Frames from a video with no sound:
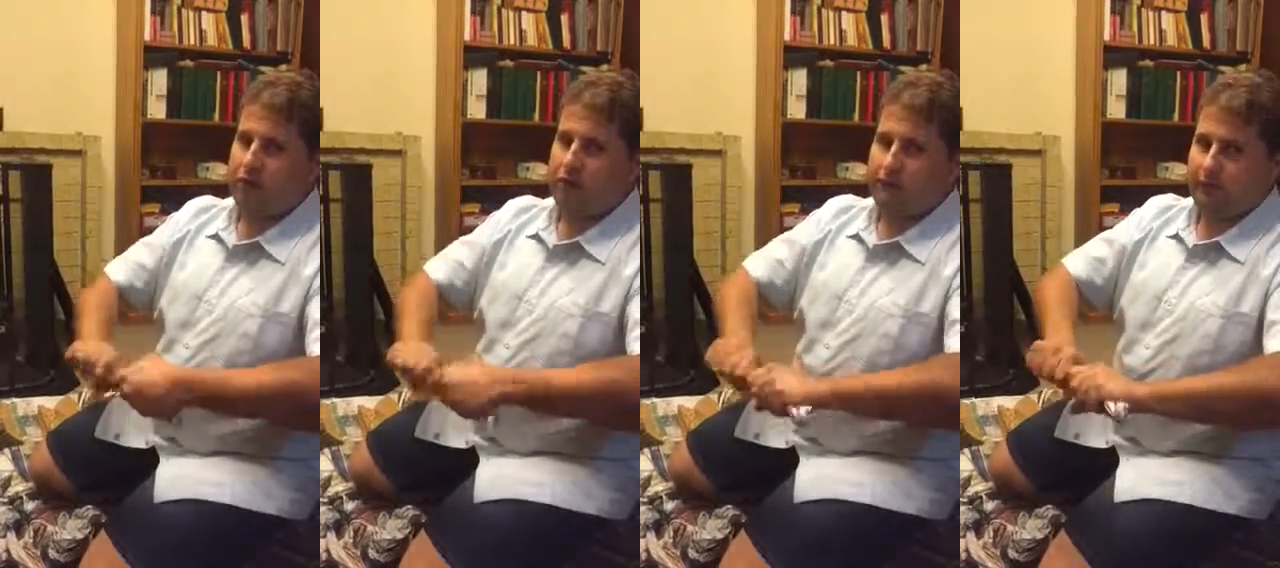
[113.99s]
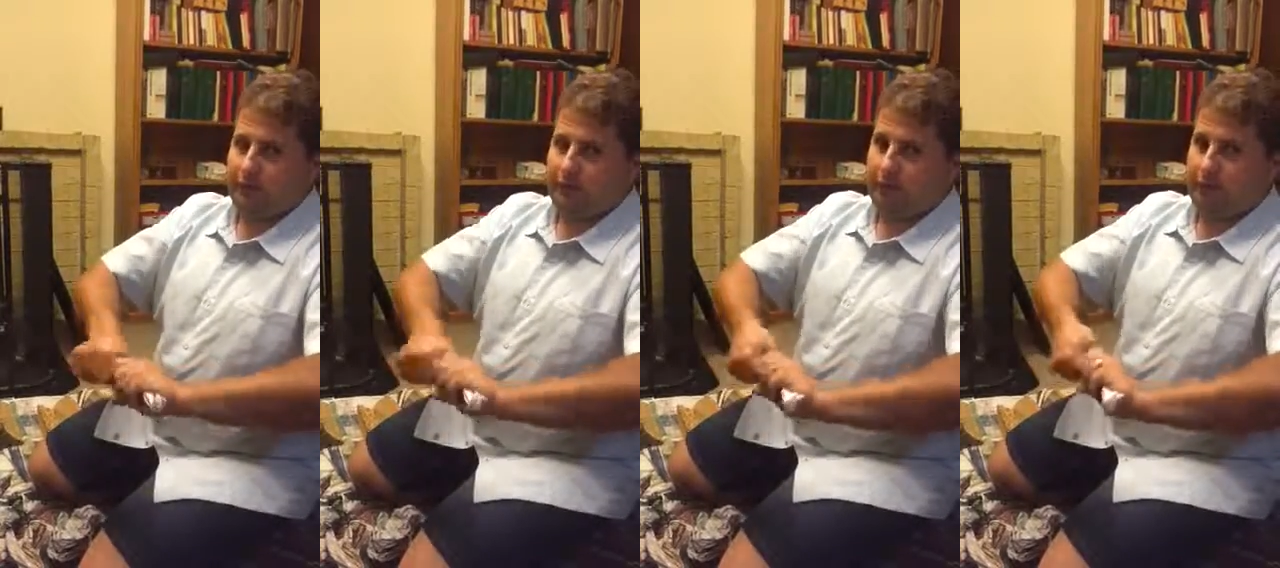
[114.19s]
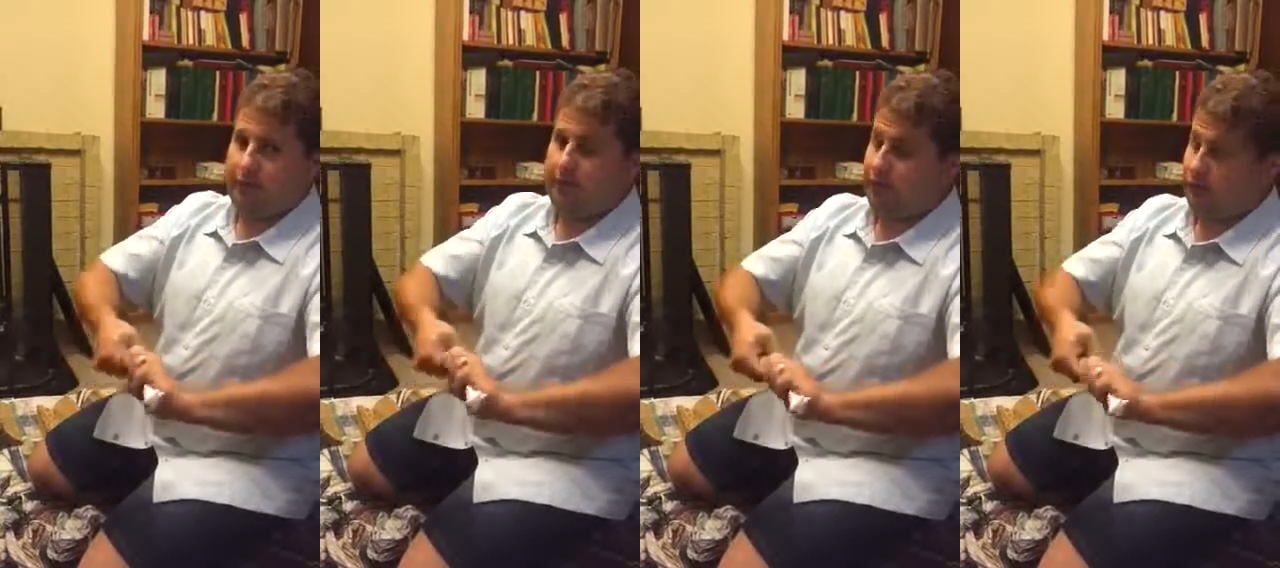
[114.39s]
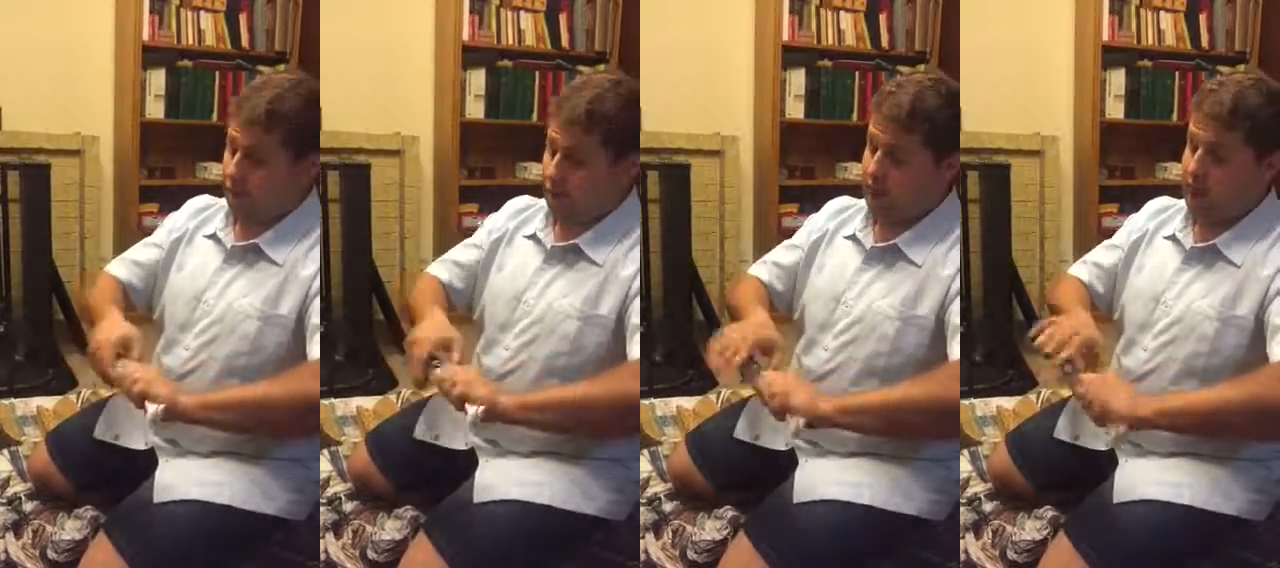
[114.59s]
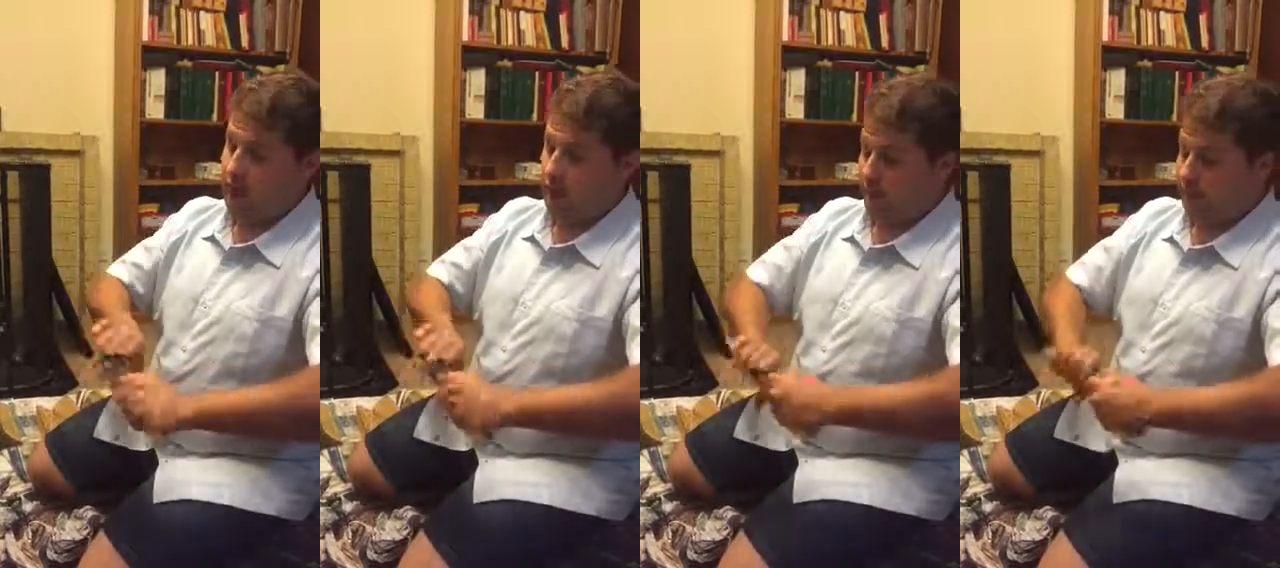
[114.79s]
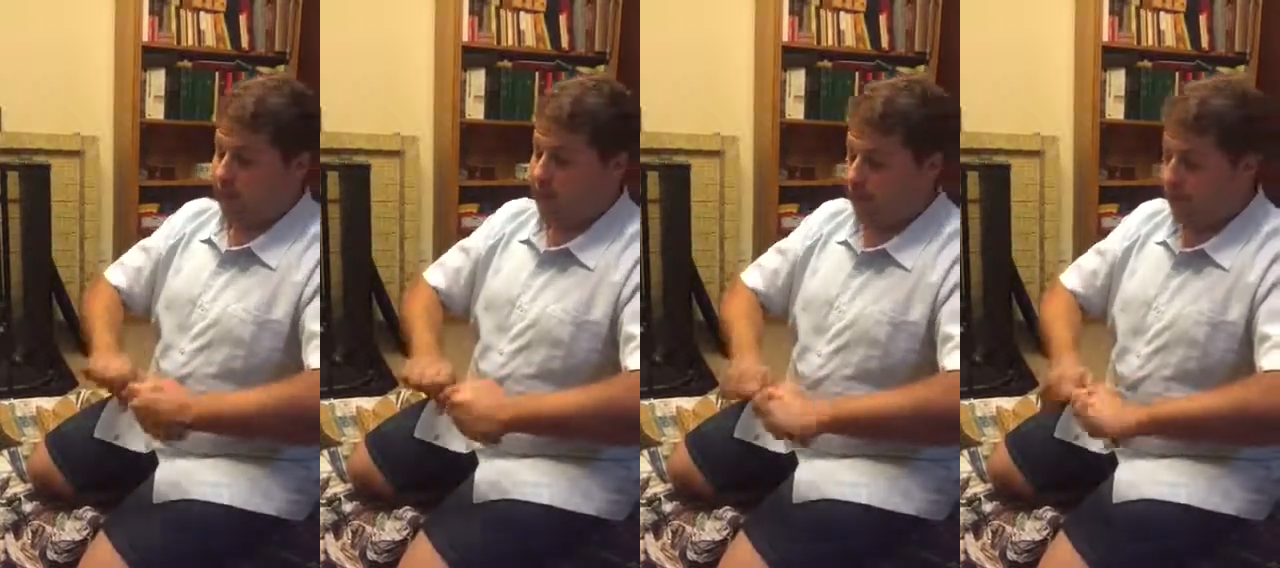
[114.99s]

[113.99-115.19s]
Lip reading: for this, it's rather